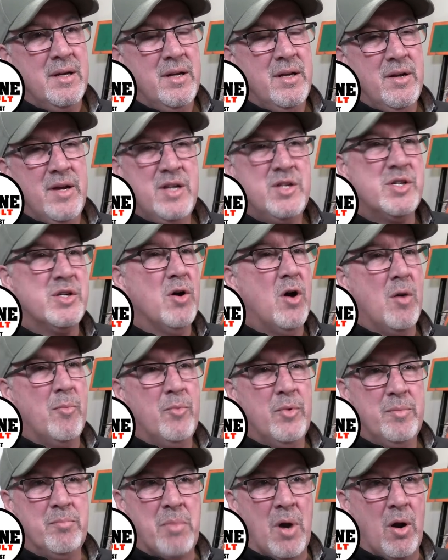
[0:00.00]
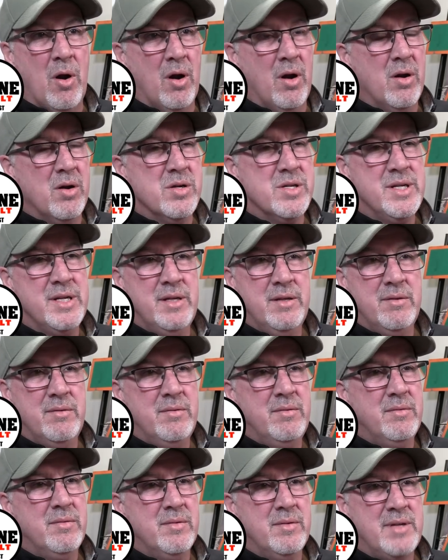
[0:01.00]
you know he'd show up with burgers he'd
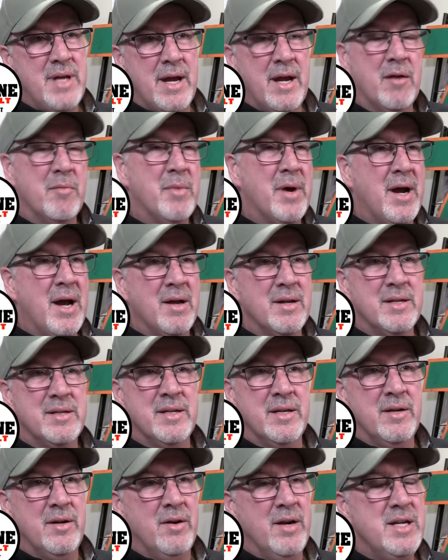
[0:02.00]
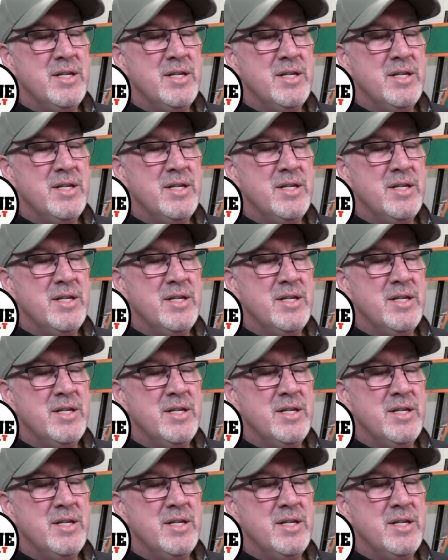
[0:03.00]
take everybody out to dinner.